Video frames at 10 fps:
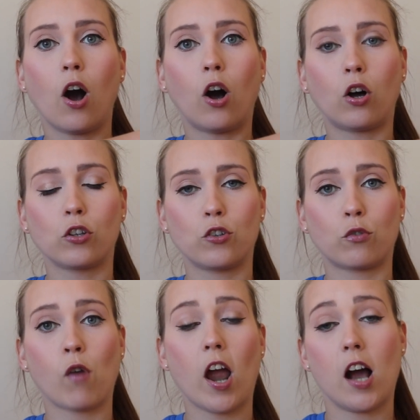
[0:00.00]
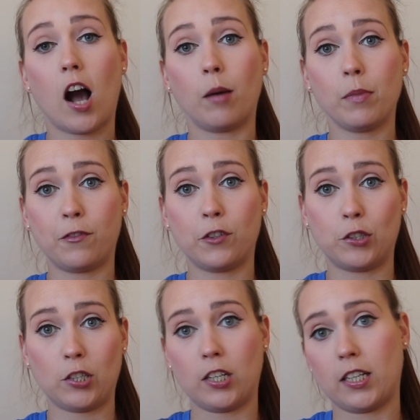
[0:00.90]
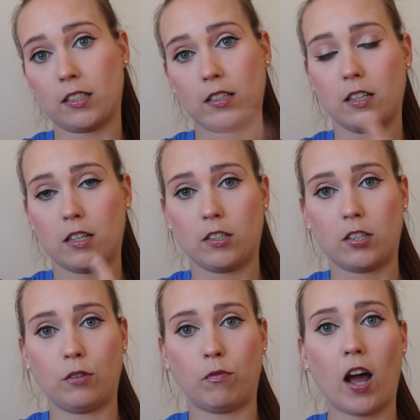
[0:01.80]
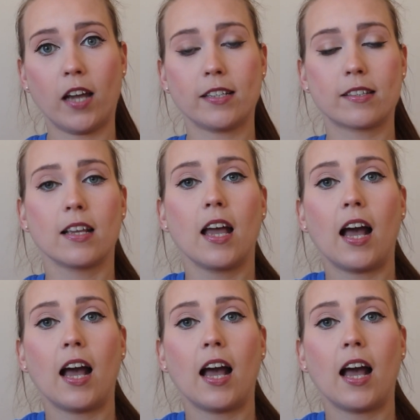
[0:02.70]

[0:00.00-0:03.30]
on your right arm if you're turning to the right,